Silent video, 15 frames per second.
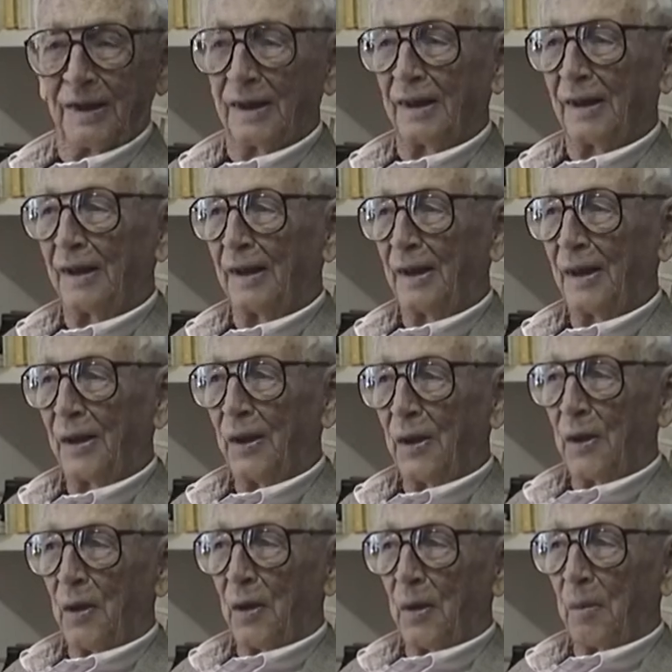uh,
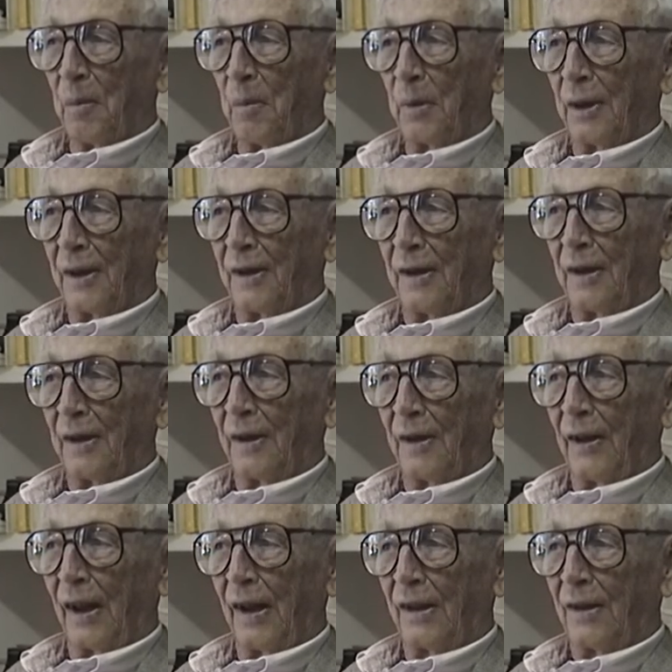but
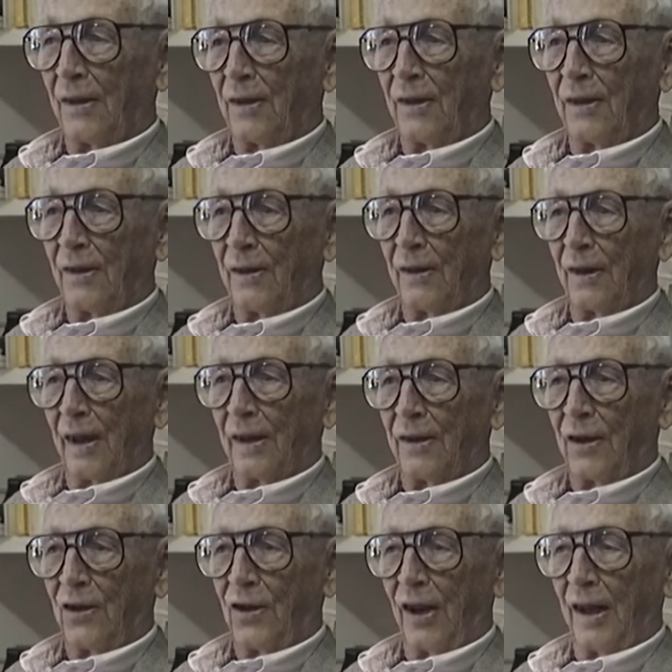that's that's
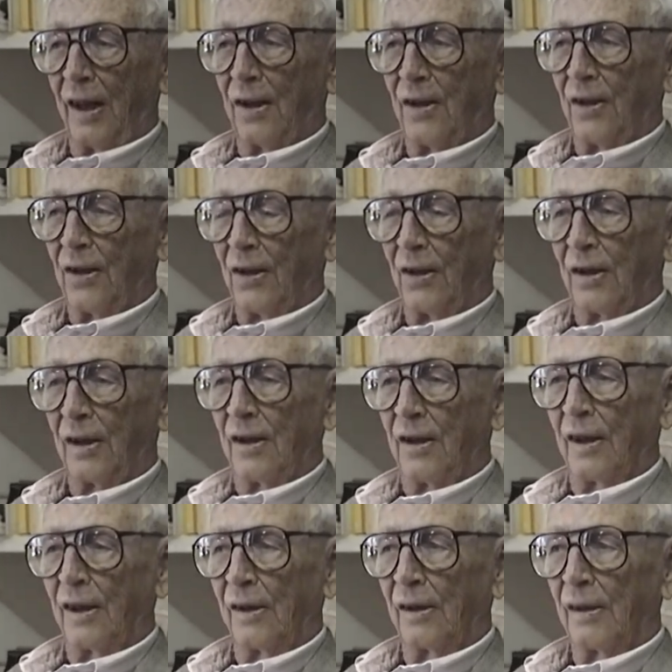changed a good
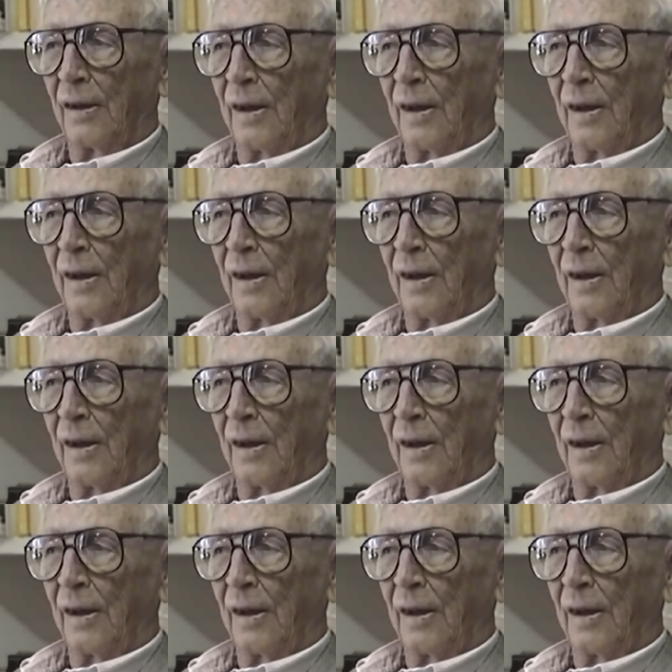deal.